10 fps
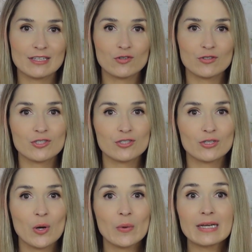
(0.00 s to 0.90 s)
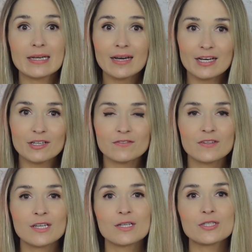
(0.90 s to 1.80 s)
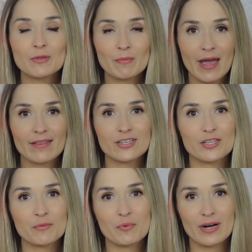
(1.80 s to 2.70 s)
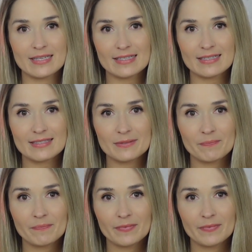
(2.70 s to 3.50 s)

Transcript: interest to know enough to manage that process.